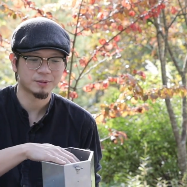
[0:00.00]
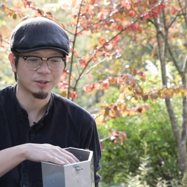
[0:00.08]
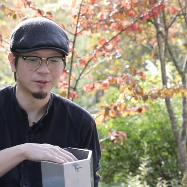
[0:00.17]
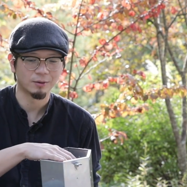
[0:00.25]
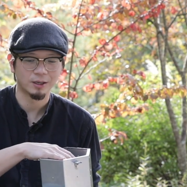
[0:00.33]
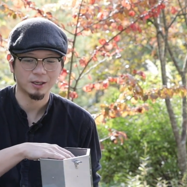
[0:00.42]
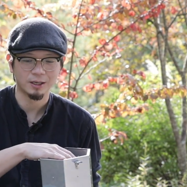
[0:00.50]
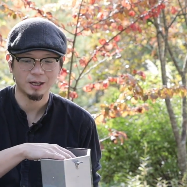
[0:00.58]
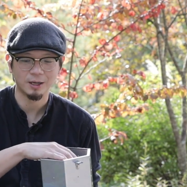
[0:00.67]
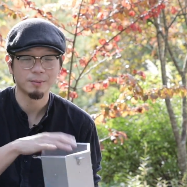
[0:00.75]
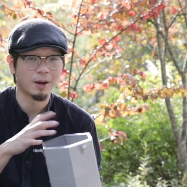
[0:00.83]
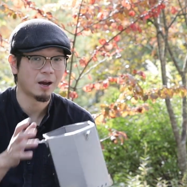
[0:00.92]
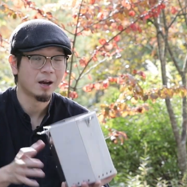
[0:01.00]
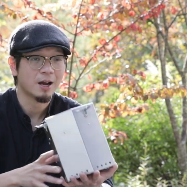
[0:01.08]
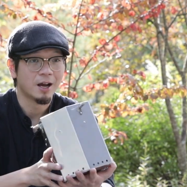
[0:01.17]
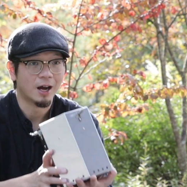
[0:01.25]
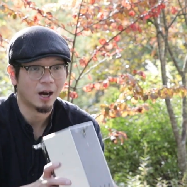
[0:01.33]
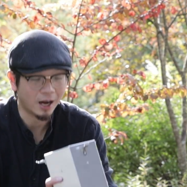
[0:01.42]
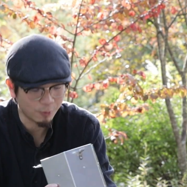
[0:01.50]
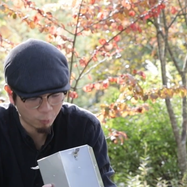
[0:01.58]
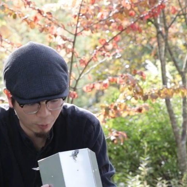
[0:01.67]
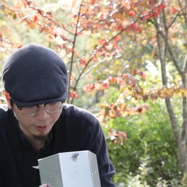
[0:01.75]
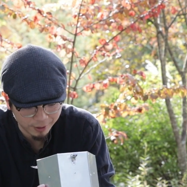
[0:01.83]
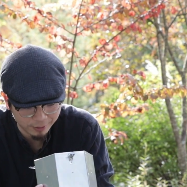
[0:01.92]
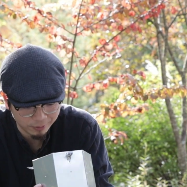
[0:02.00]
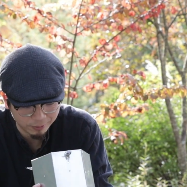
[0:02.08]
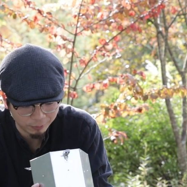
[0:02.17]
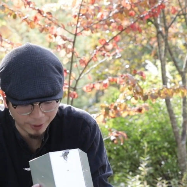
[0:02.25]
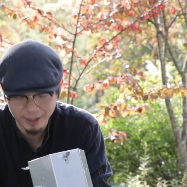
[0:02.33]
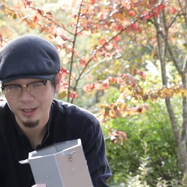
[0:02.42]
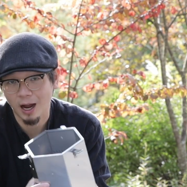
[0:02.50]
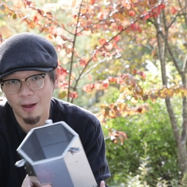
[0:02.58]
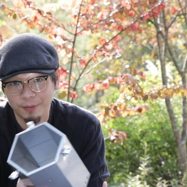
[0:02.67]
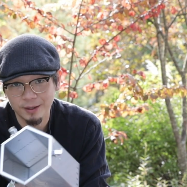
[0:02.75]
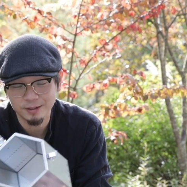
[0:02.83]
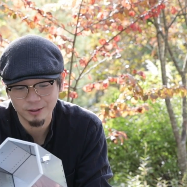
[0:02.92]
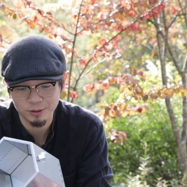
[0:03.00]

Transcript: So when I got this,